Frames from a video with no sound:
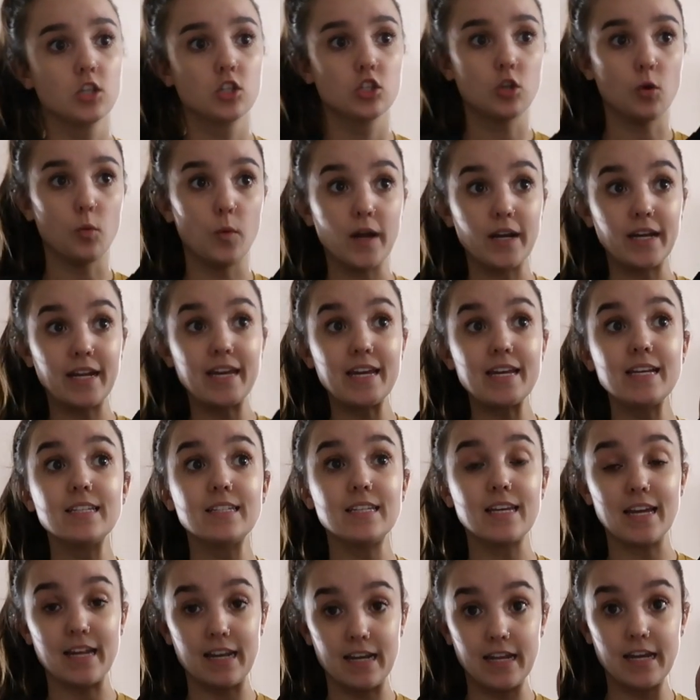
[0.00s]
So when
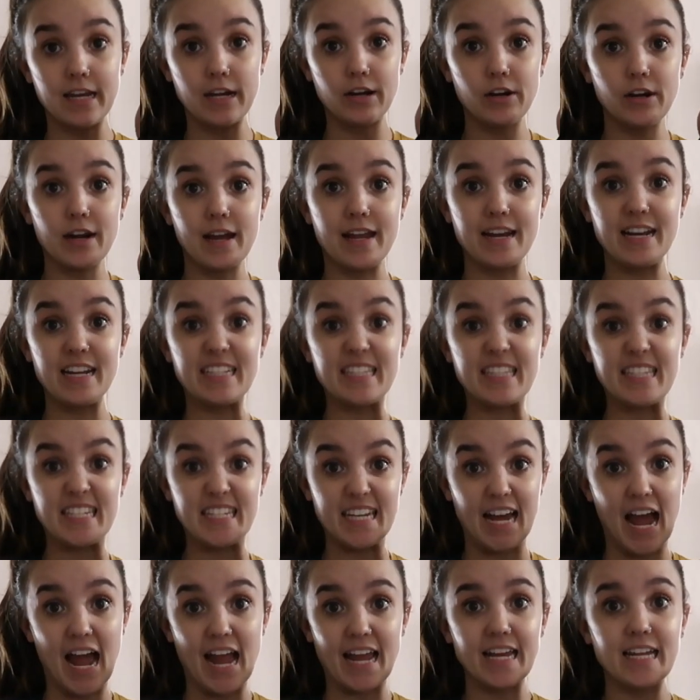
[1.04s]
he's in here and it's
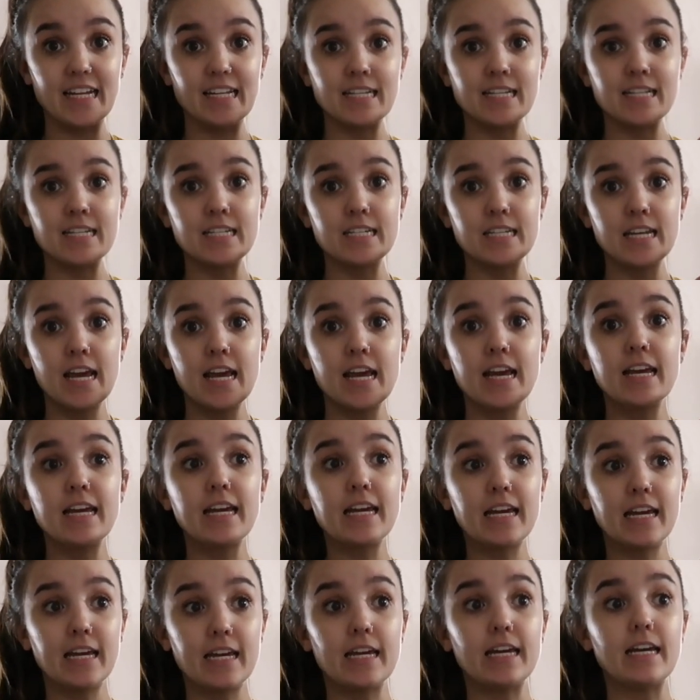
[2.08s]
tightened,
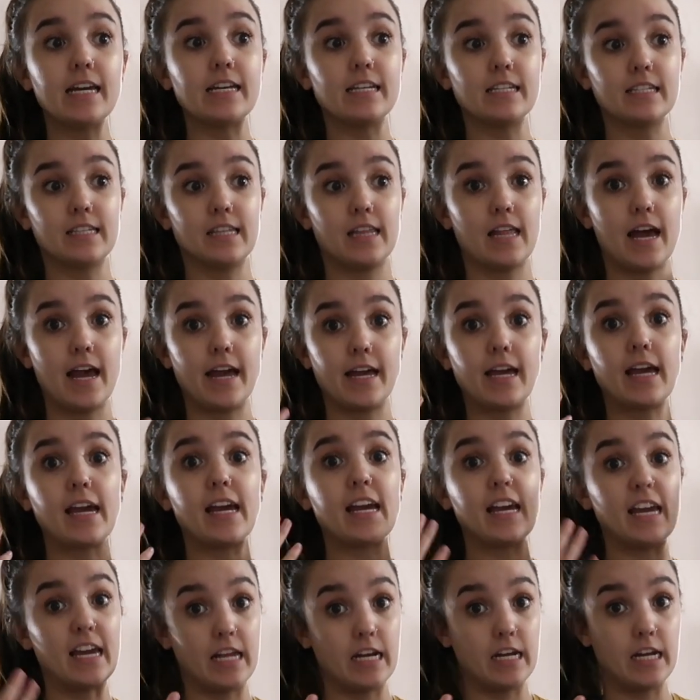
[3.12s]
he is like
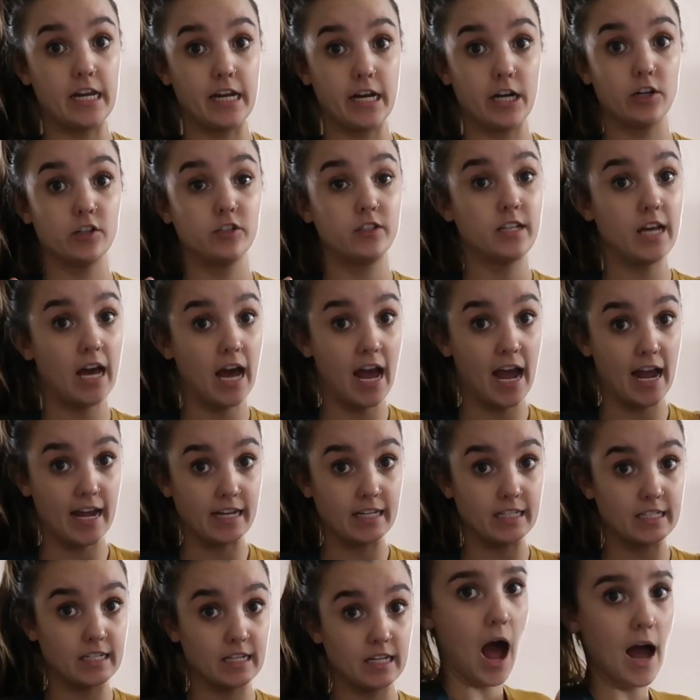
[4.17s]
in here
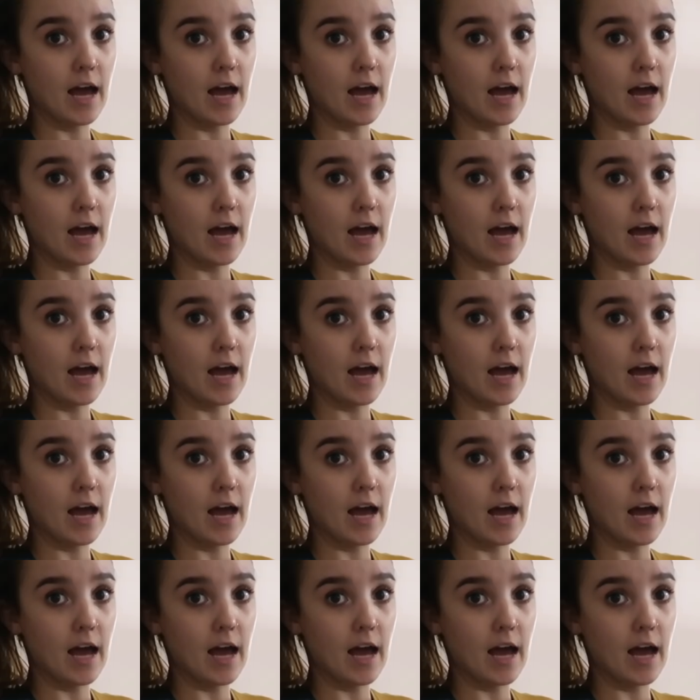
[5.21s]
tight.